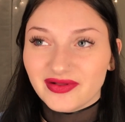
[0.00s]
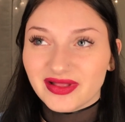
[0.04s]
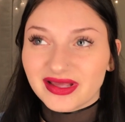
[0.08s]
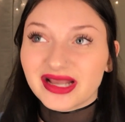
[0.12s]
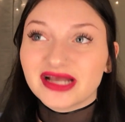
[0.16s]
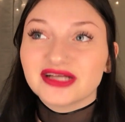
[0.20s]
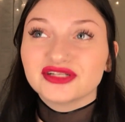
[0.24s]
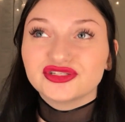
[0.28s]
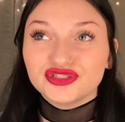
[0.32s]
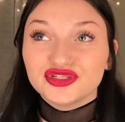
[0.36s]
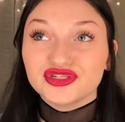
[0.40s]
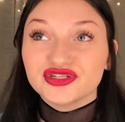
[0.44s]

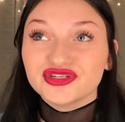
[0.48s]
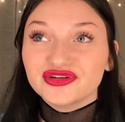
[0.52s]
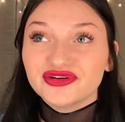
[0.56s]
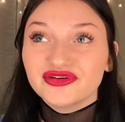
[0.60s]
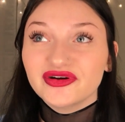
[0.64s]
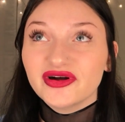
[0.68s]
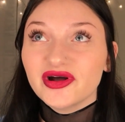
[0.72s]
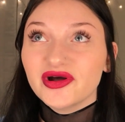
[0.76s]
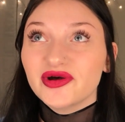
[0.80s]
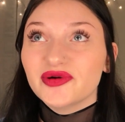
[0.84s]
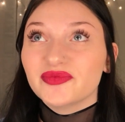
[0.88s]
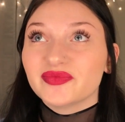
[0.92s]
Like, I
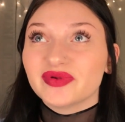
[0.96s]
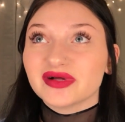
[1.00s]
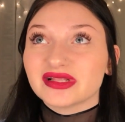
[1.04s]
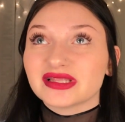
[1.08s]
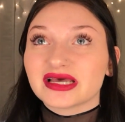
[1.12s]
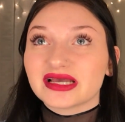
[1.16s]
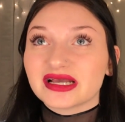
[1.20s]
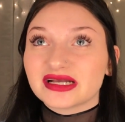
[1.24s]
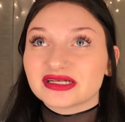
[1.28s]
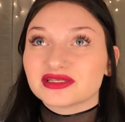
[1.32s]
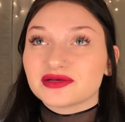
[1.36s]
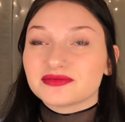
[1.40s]
do, but
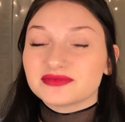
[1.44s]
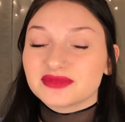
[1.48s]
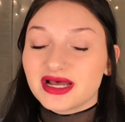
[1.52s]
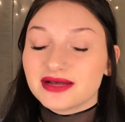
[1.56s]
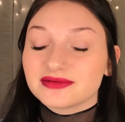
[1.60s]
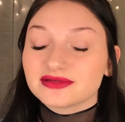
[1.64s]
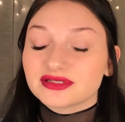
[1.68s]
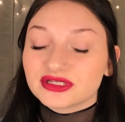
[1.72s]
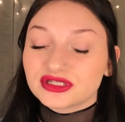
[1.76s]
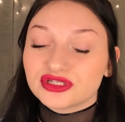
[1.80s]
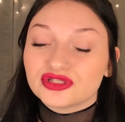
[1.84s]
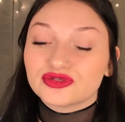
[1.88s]
like
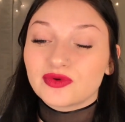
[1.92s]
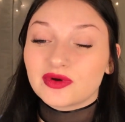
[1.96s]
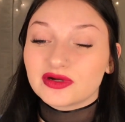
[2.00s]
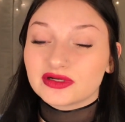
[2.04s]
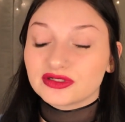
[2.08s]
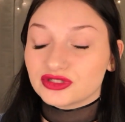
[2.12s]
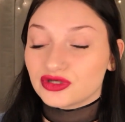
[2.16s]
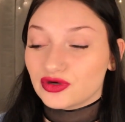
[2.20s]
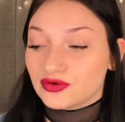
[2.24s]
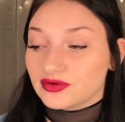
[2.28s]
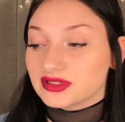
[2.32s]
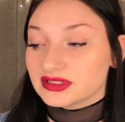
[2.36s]
sometimes I just
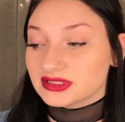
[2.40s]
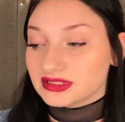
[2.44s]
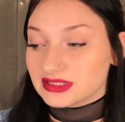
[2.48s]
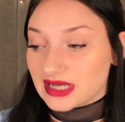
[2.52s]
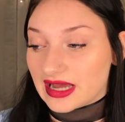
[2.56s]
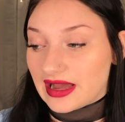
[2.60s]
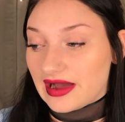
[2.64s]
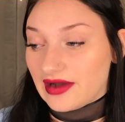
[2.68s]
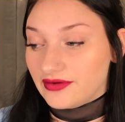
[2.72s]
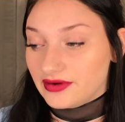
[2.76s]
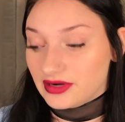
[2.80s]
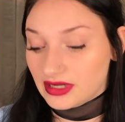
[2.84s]
want to tone it
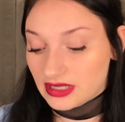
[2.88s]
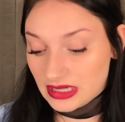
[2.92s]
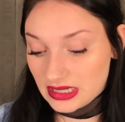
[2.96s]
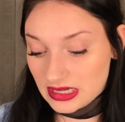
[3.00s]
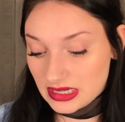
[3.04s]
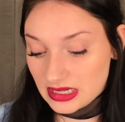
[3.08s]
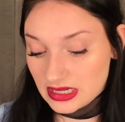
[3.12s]
down.